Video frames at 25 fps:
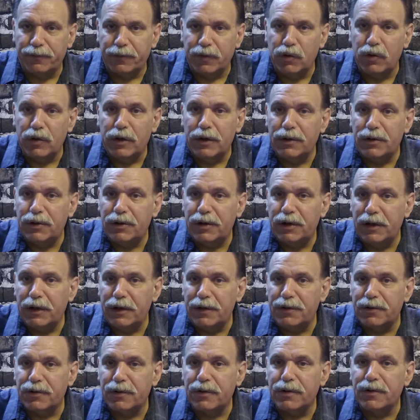You can
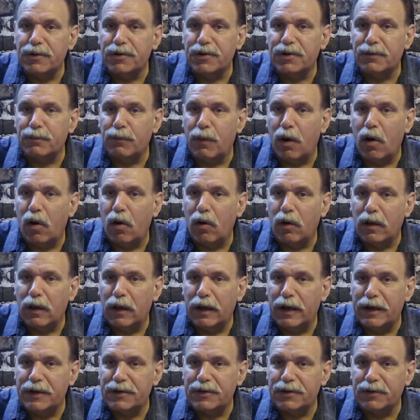teach small
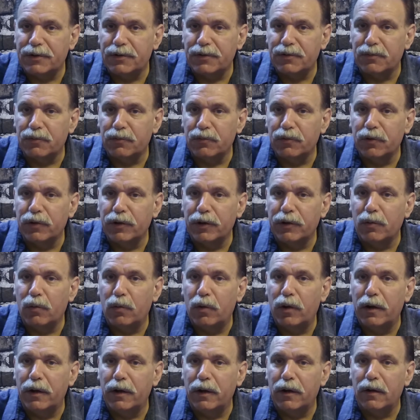classes really
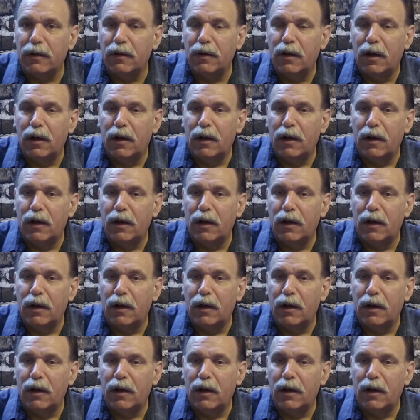well.